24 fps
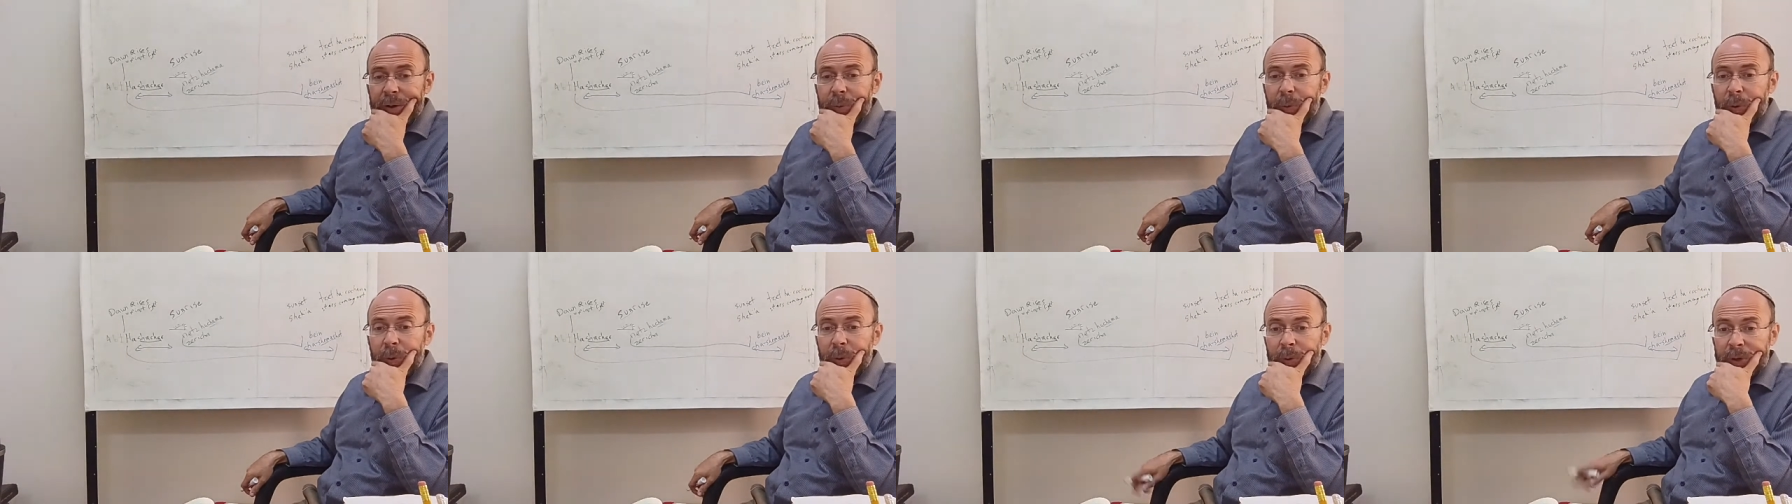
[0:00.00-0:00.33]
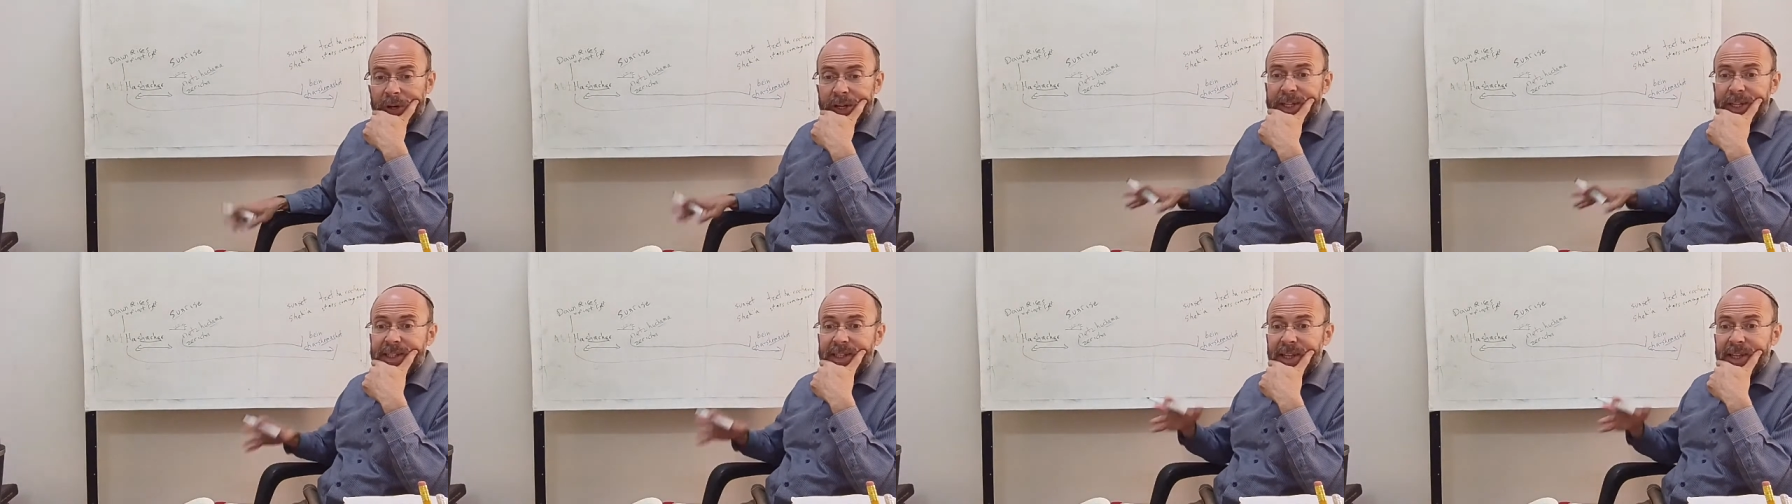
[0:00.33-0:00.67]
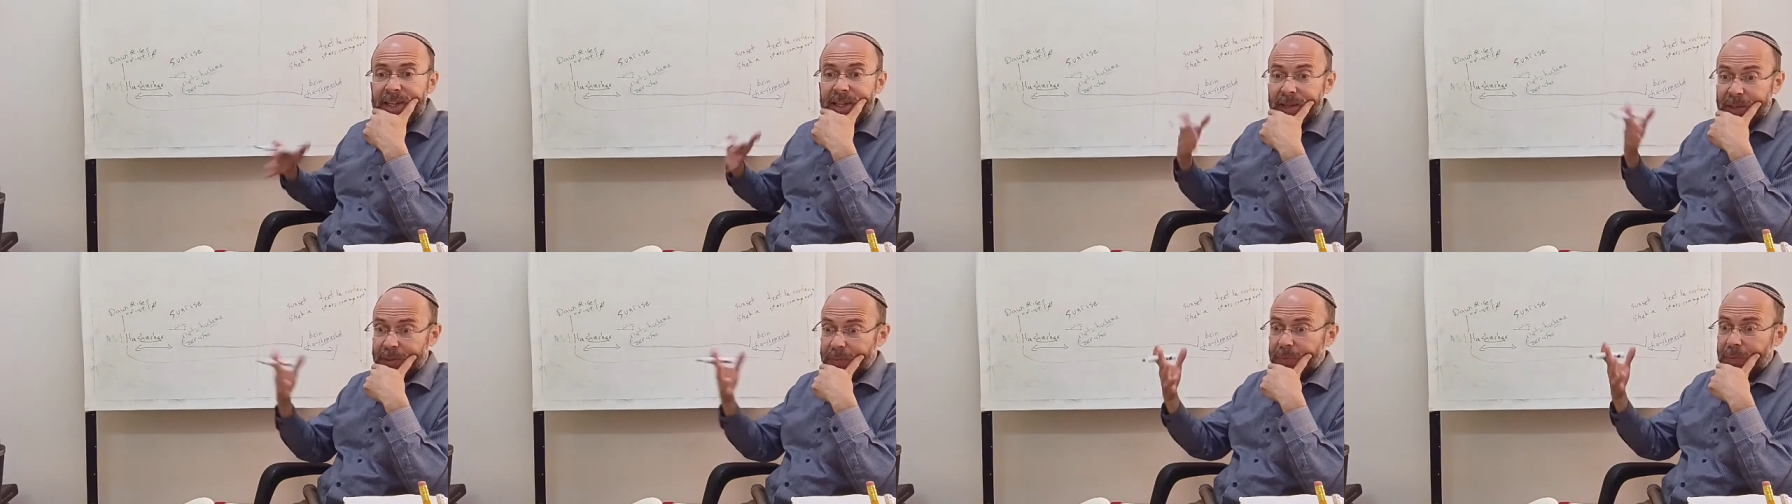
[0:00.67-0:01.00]
Well, we're going to
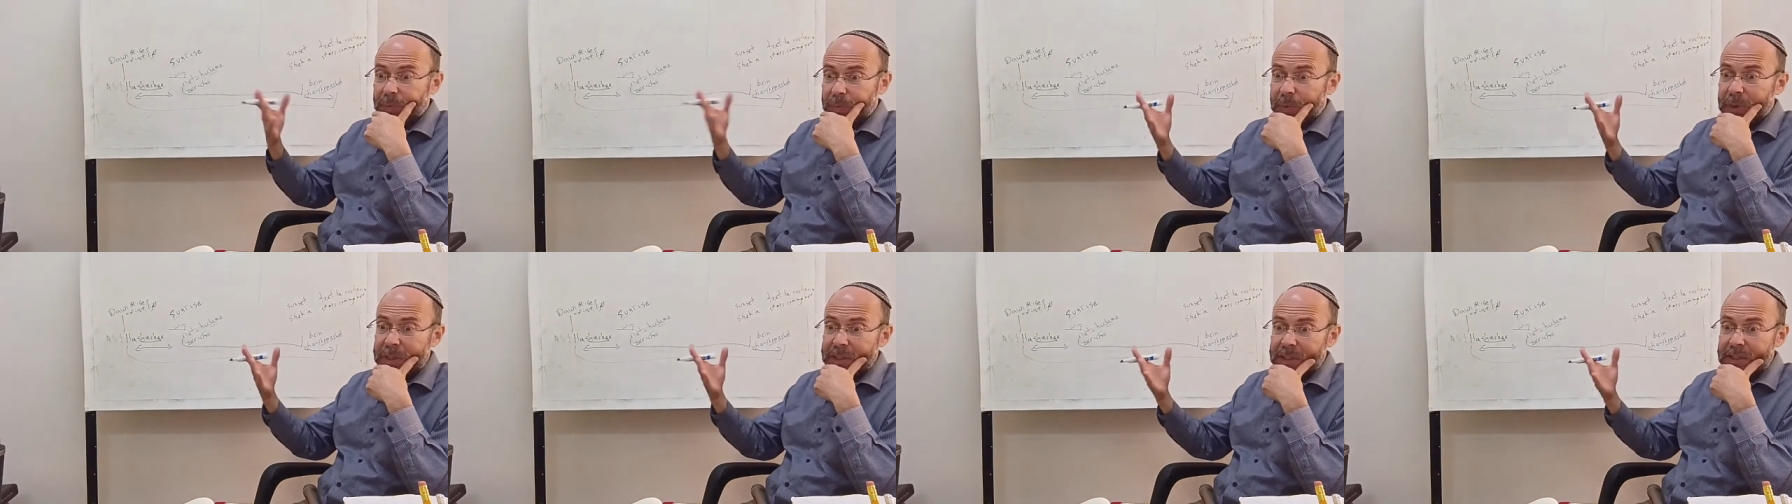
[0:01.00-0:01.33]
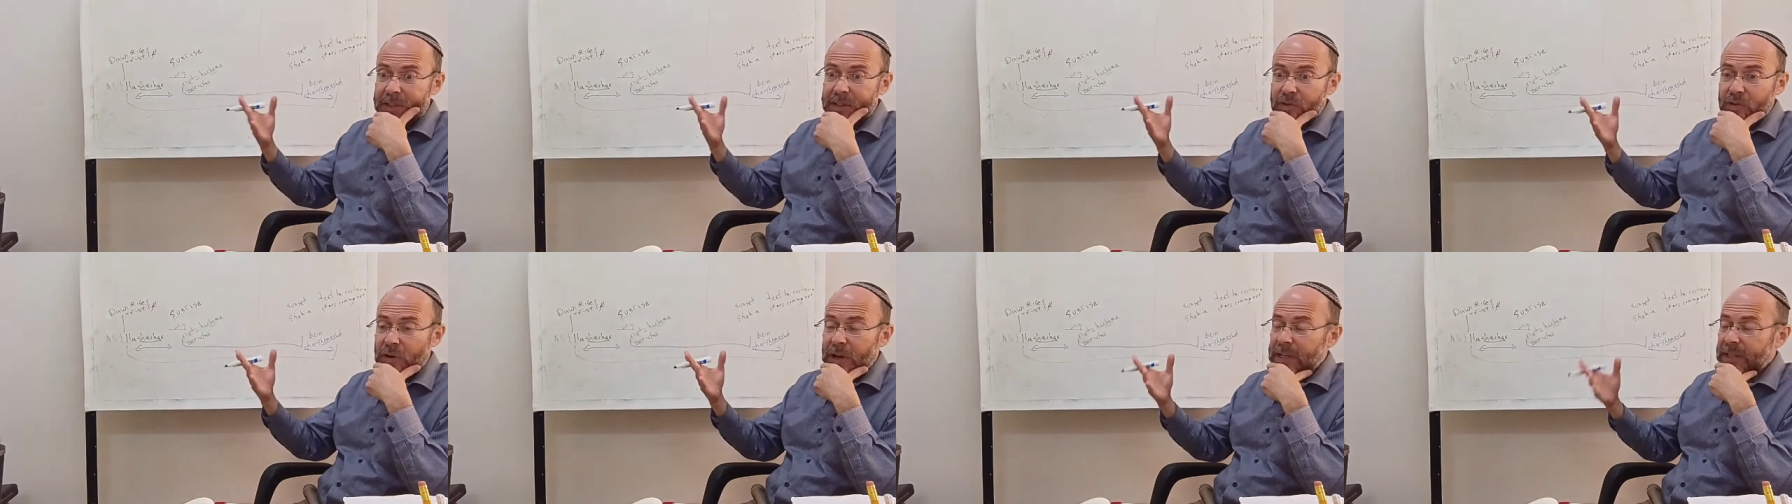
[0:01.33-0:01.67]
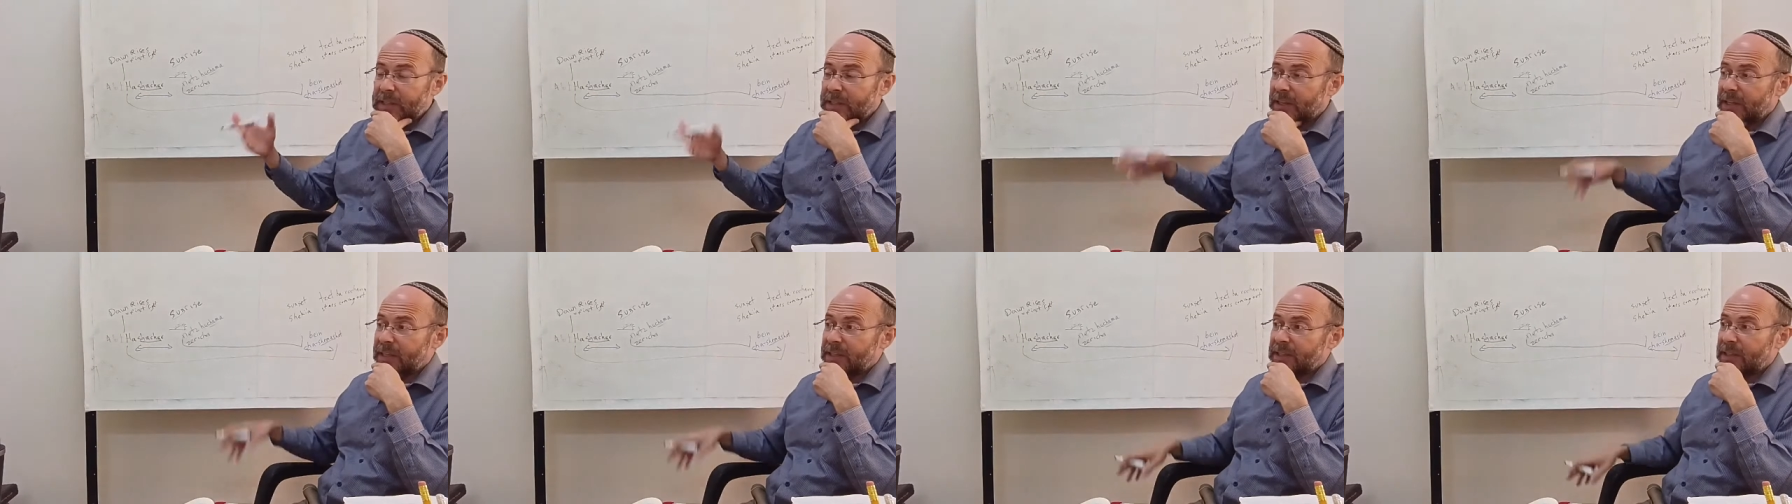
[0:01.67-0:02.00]
see what this
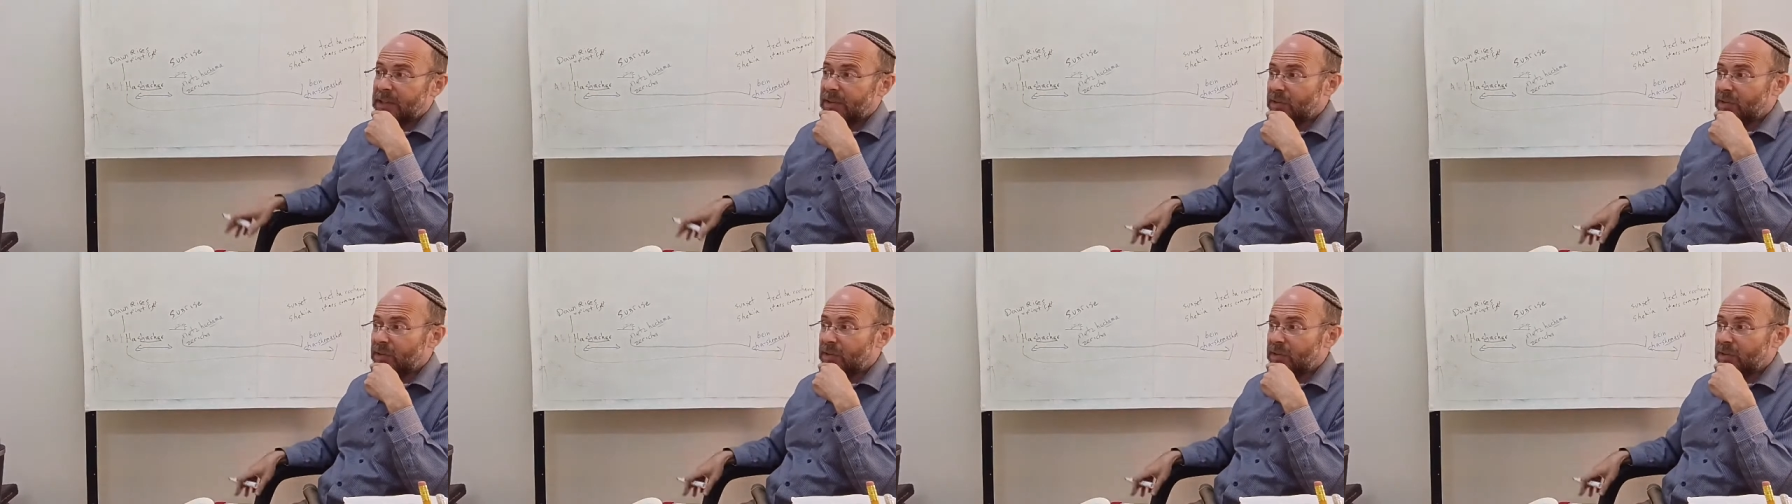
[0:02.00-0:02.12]
translates